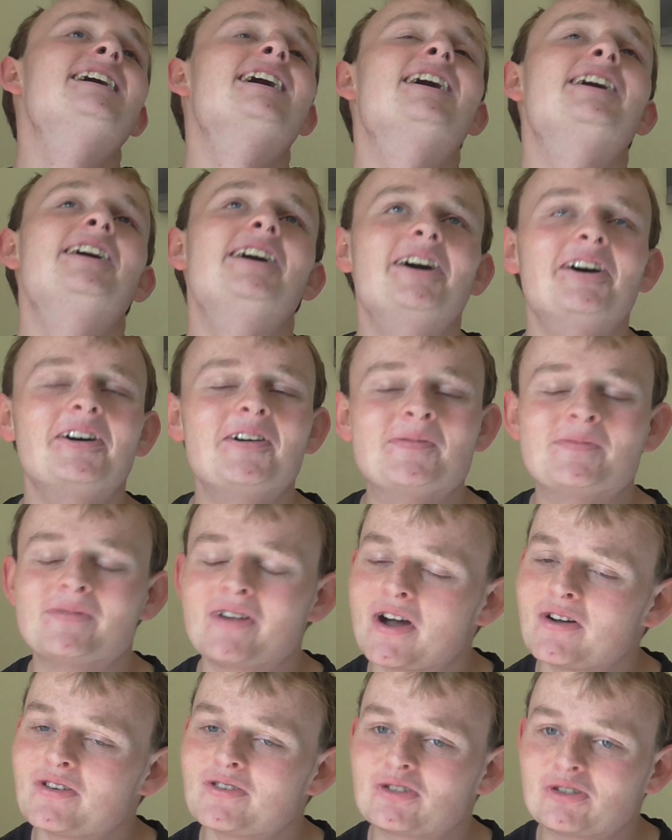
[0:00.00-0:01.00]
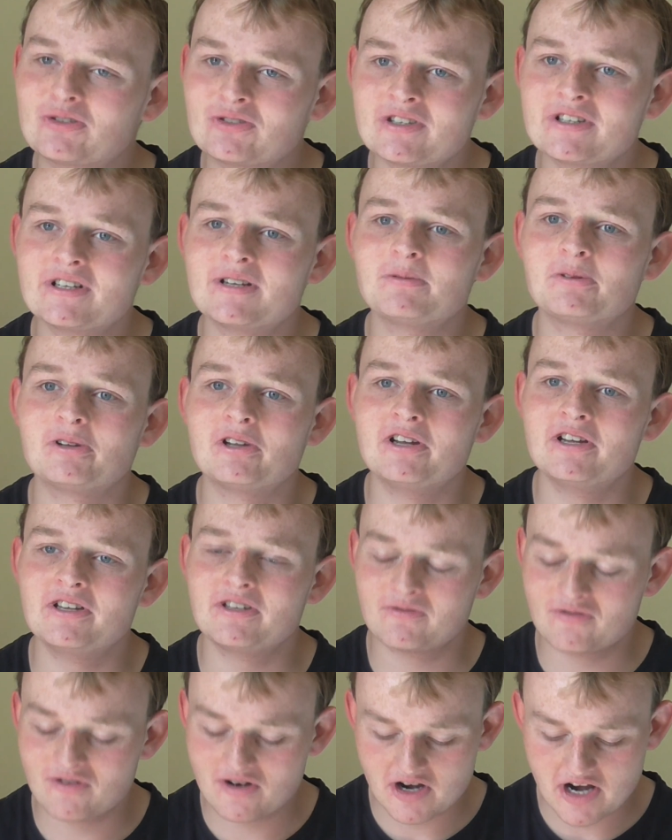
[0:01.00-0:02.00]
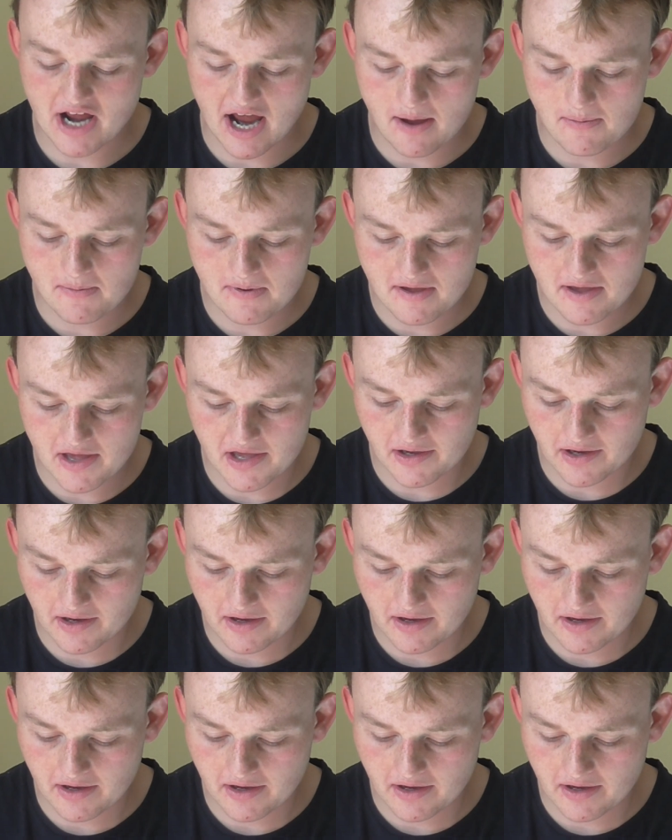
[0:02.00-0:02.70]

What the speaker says: I was really pleased, really happy.